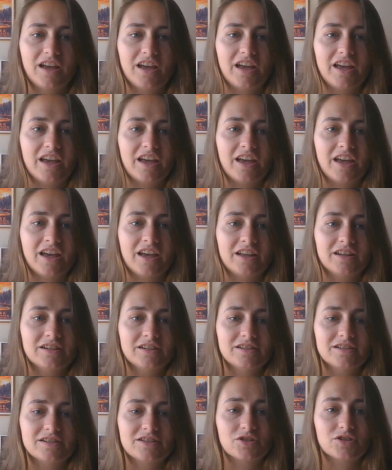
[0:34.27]

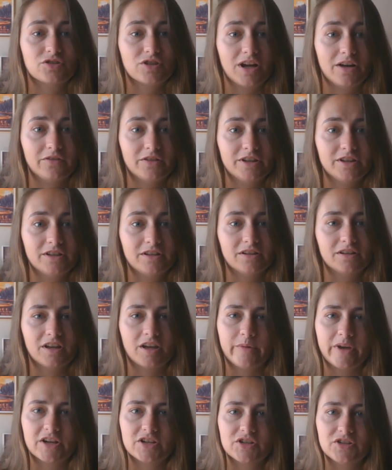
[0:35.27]
and traveling.
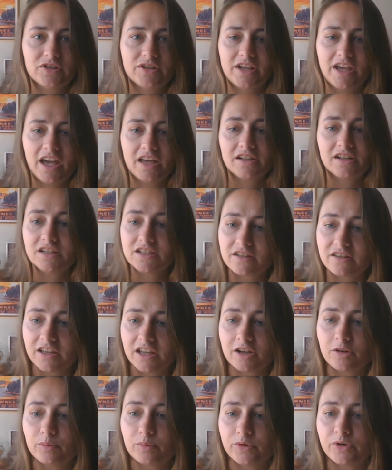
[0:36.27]
I'm actually heading to
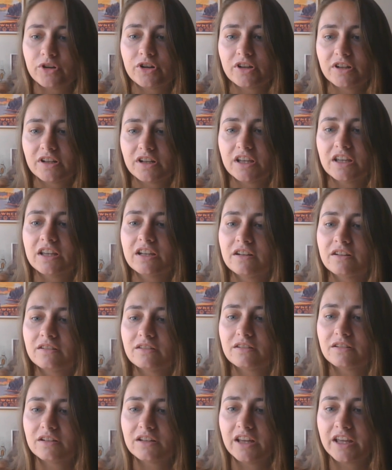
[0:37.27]
the airport
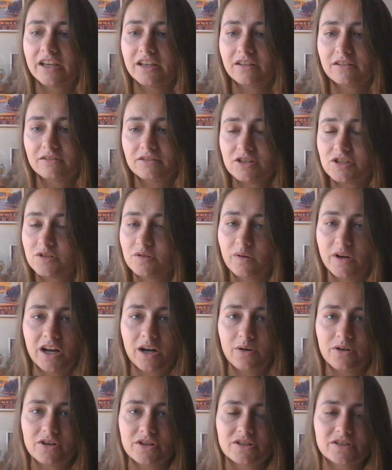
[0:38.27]
in like two
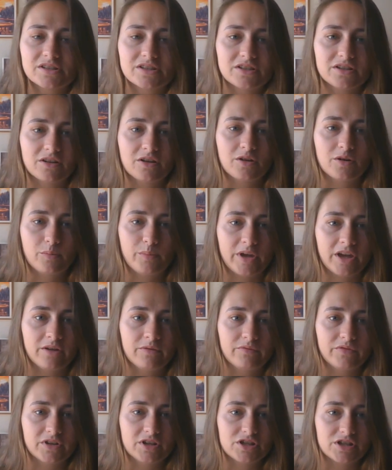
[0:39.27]
hours to go to
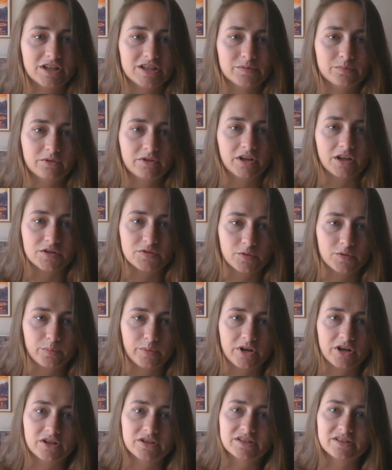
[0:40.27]
Banff and Jasper National
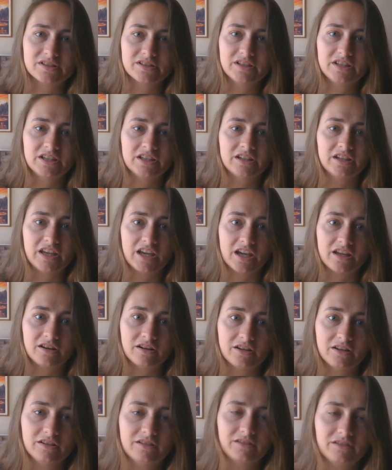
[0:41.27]
Parks in
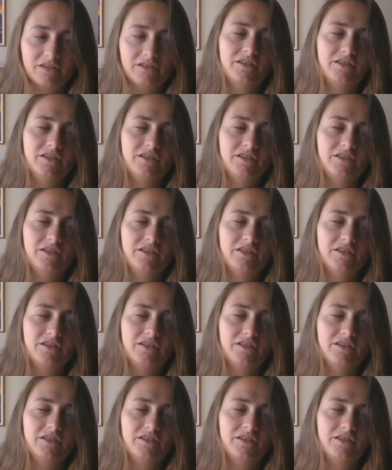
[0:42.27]
Canada.